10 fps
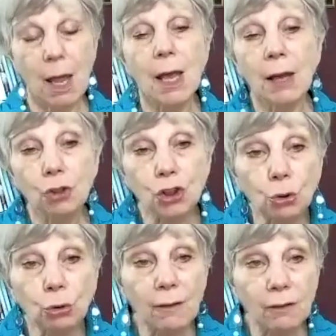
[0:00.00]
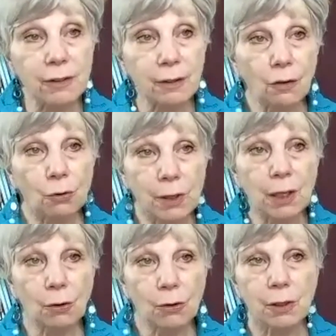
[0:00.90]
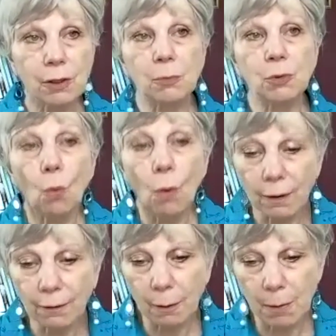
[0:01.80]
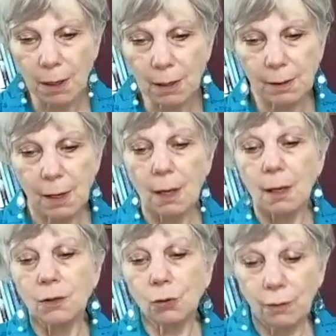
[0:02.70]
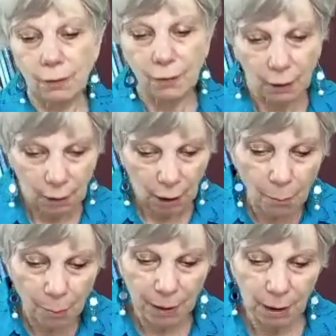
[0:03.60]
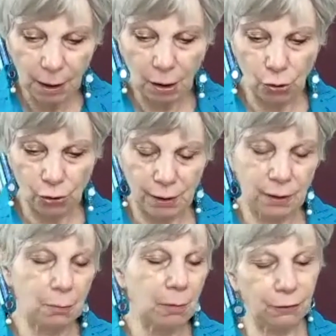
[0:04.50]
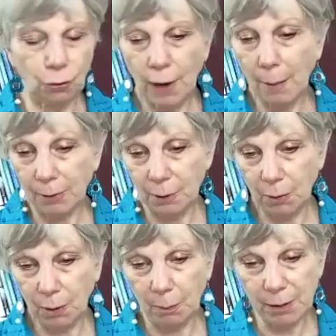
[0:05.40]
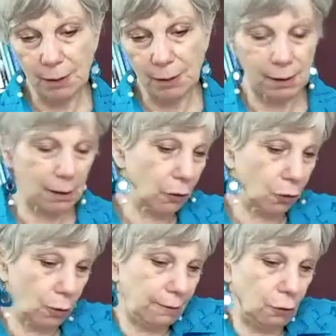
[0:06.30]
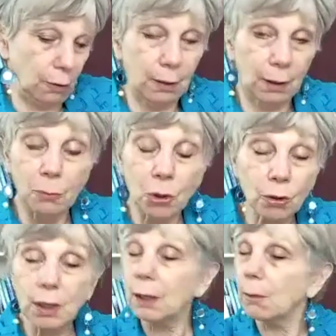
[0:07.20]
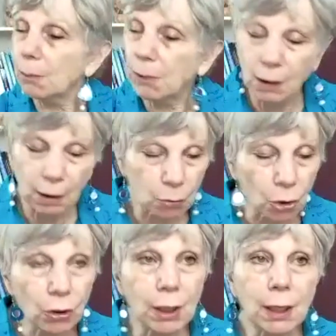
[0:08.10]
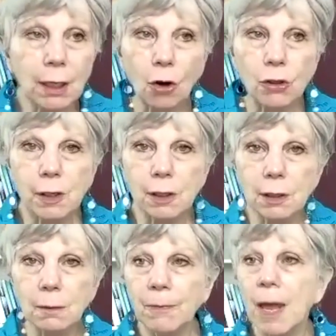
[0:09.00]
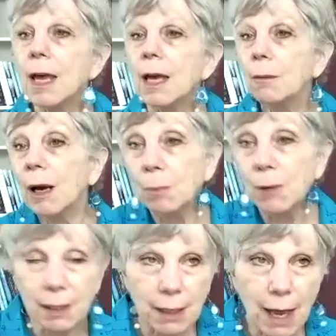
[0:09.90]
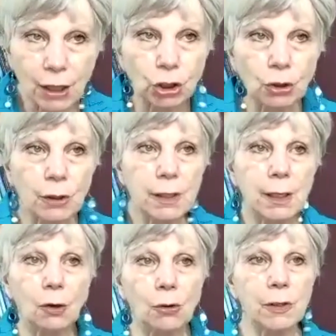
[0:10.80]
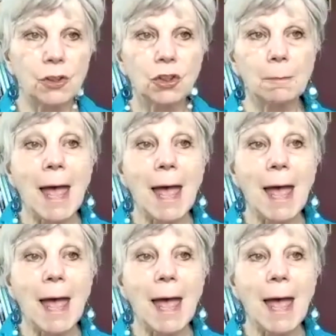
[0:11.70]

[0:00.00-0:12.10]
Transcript: And there's two levels of those ecosystems. One of them is sort of the, the company ecosystem, if you happen to be a business, another if you're in a community, it might be the community ecosystem, it might be the national ecosystem.